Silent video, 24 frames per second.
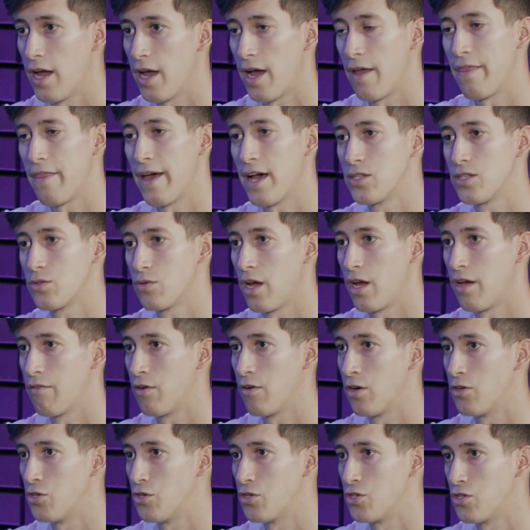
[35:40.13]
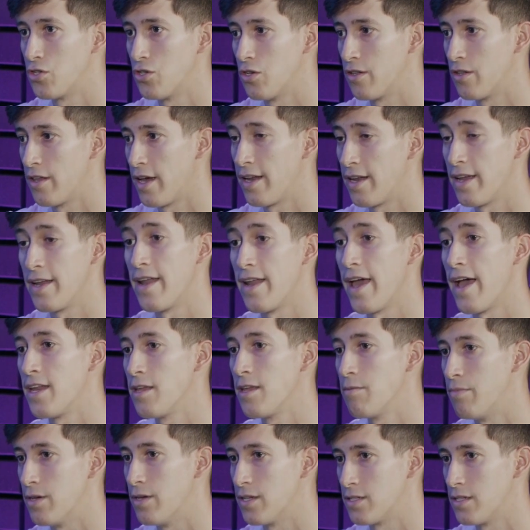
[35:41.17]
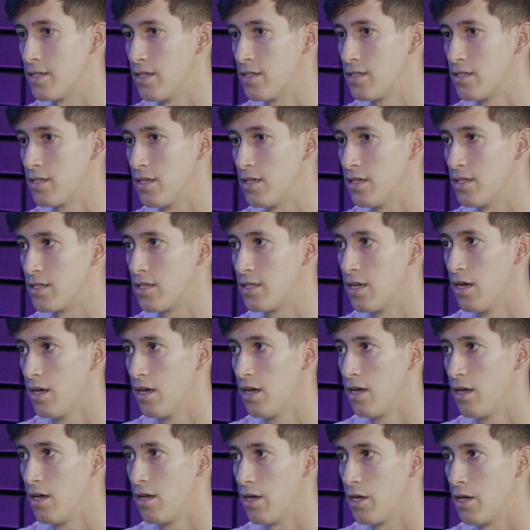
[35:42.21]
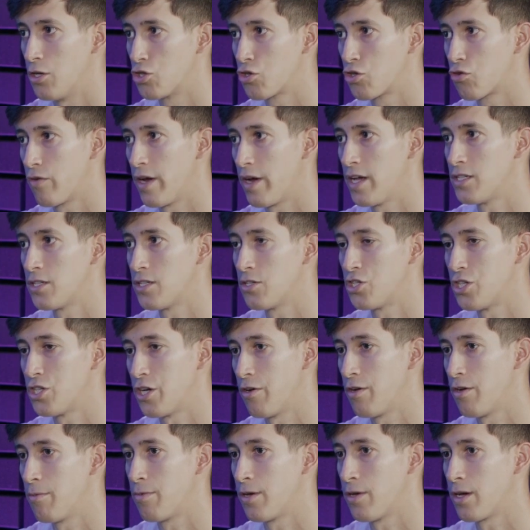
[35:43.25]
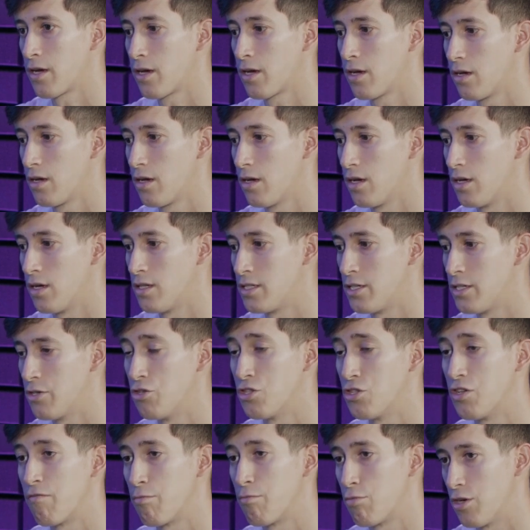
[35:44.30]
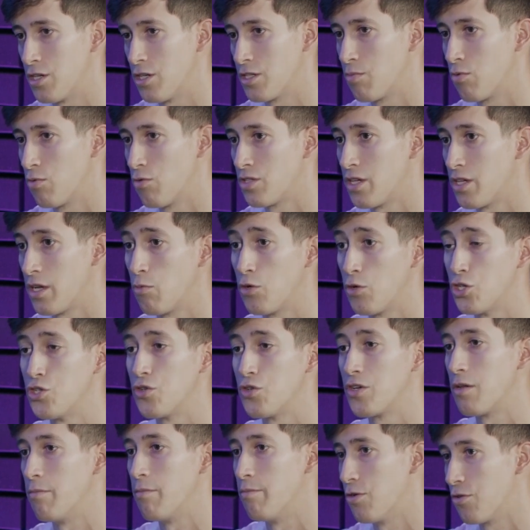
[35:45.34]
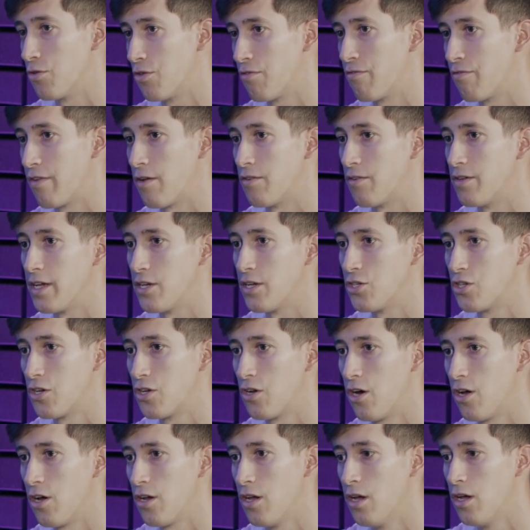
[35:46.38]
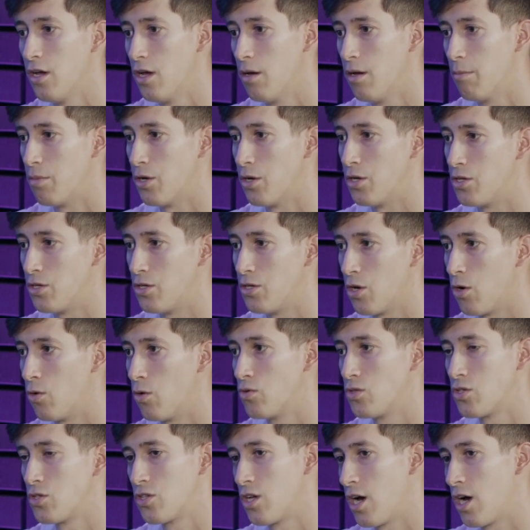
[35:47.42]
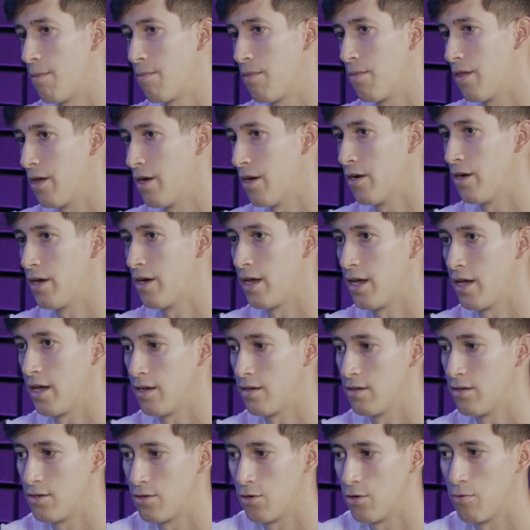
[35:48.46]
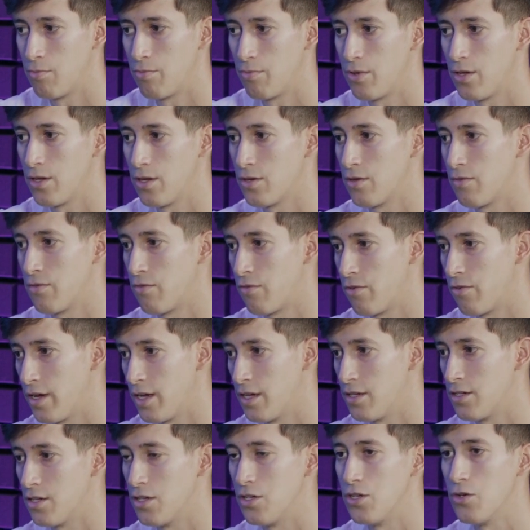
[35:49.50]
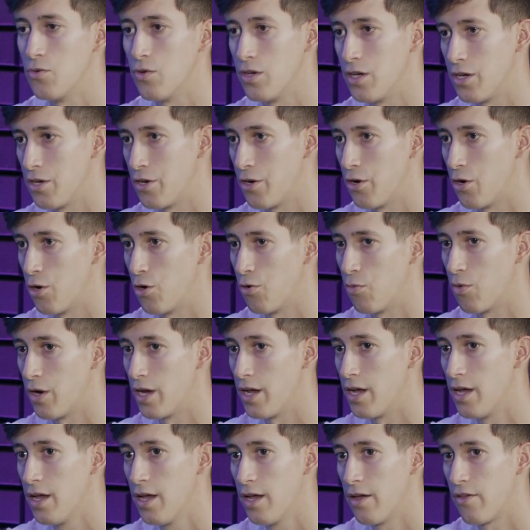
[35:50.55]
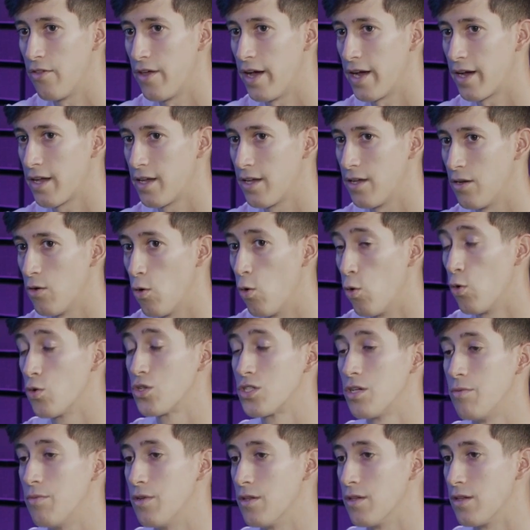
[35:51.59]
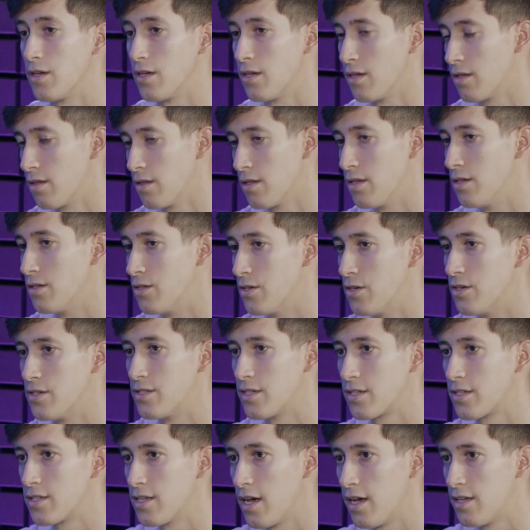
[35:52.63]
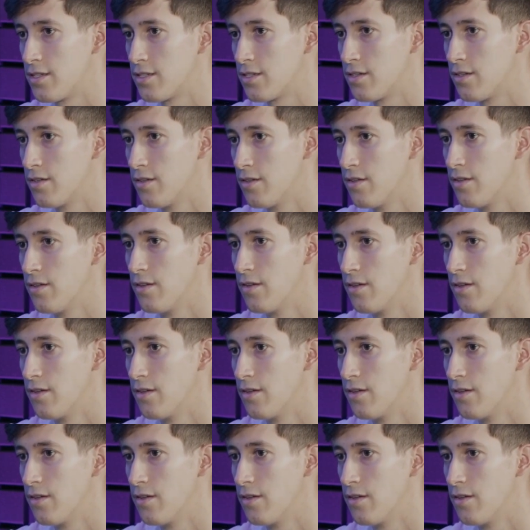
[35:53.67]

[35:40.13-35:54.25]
And right. that's what I've understood that in any business is it's great to cherry pick a series of principles in which you can build a foundation on, but don't stop there and don't be afraid to do it in your own way. That can ultimately lead to your success. Yeah.